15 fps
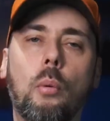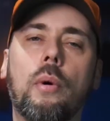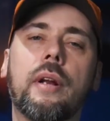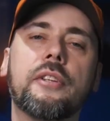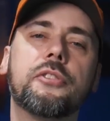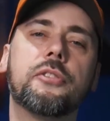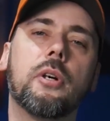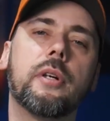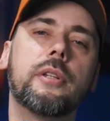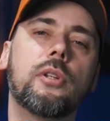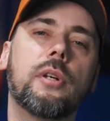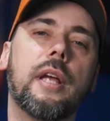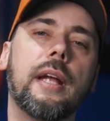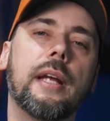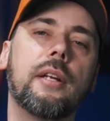And when I started
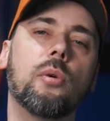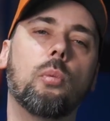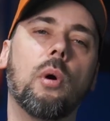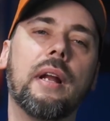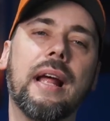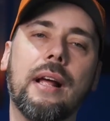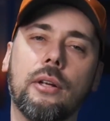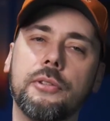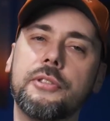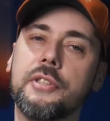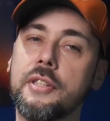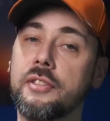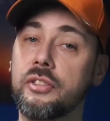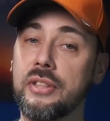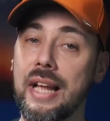looking into what else
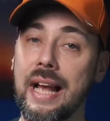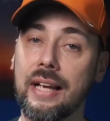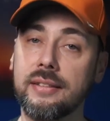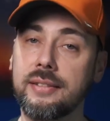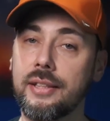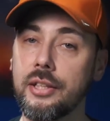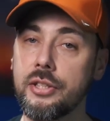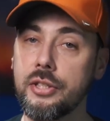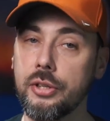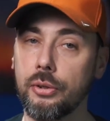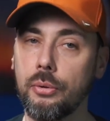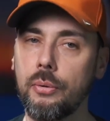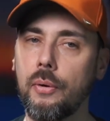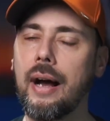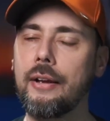this N A S could
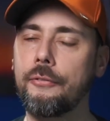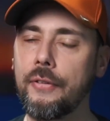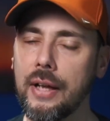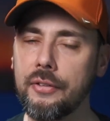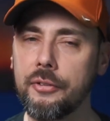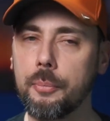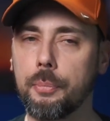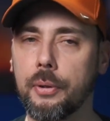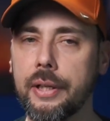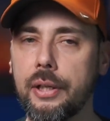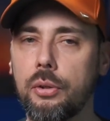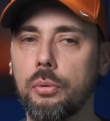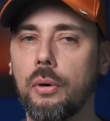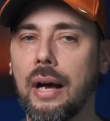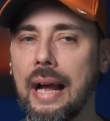do, I found some pretty
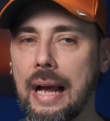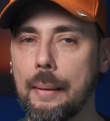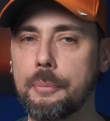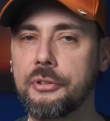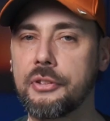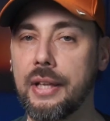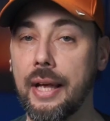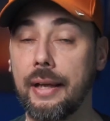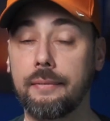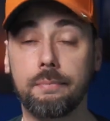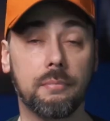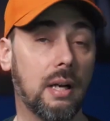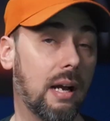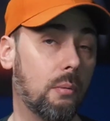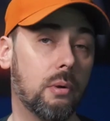cool apps that
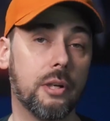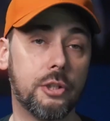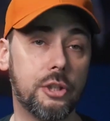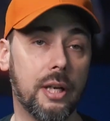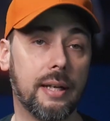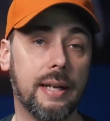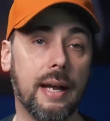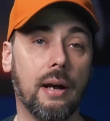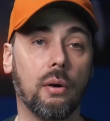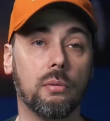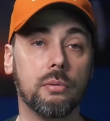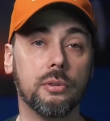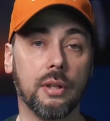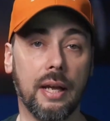I want to check out.